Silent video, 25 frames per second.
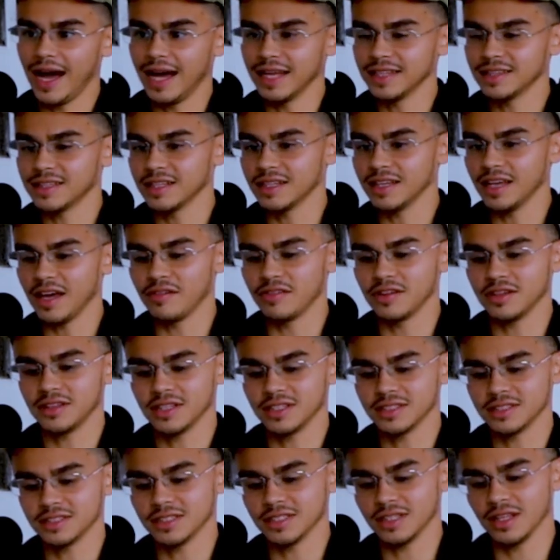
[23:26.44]
I think
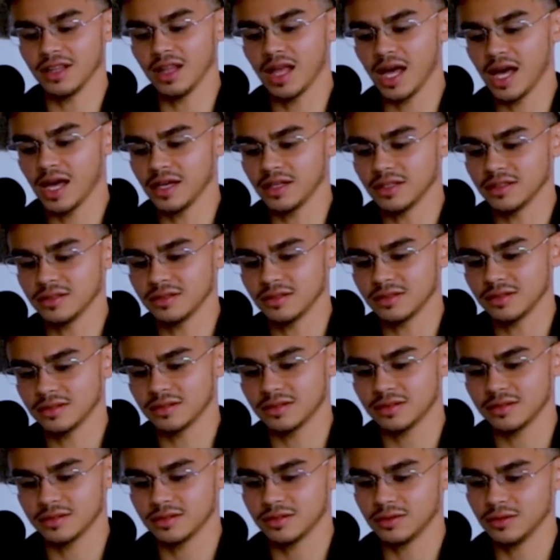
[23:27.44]
everything just
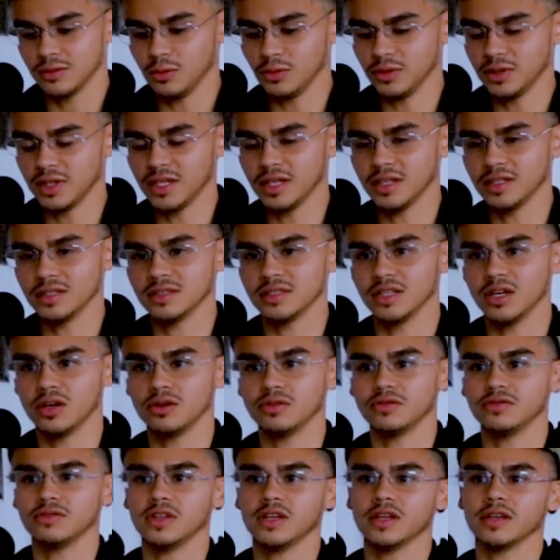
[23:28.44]
aligns within
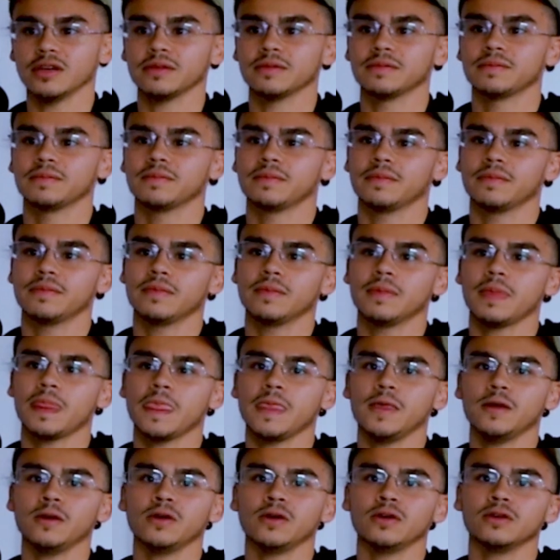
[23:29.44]
itself. Like,
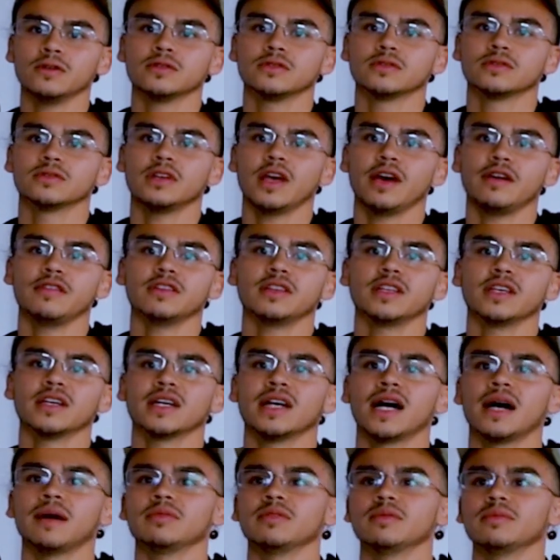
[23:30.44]
you know, everything
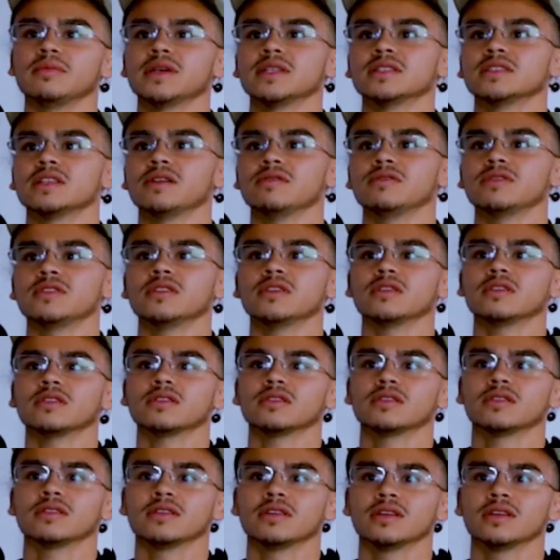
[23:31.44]
complements everything.